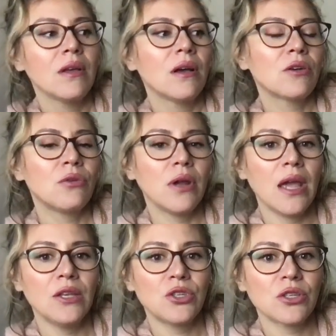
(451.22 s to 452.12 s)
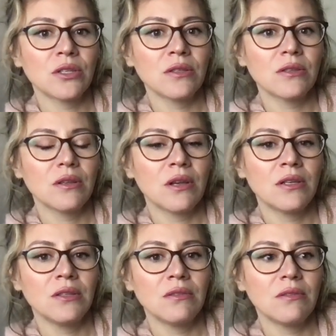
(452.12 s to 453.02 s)
creation
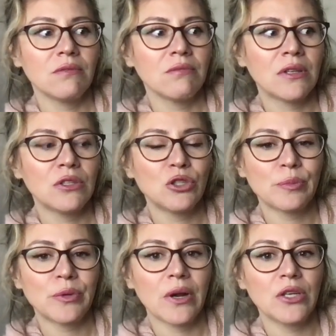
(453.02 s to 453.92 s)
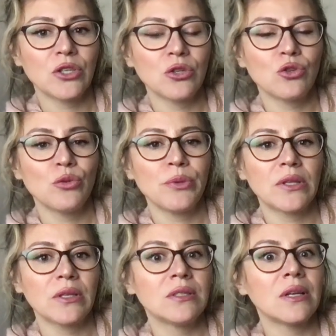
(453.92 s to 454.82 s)
and inspiration.
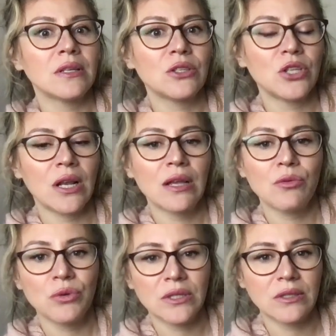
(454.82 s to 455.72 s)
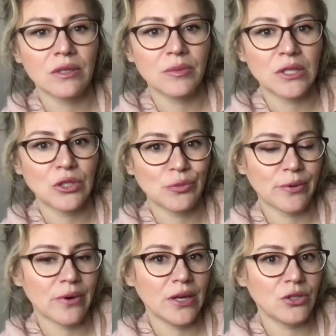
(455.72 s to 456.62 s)
Jupiter is angelic wisdom and
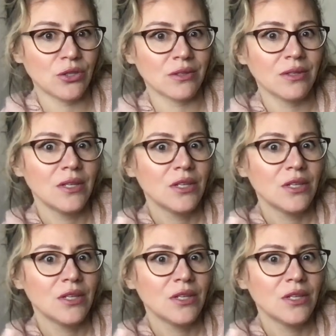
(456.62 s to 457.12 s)
inspiration.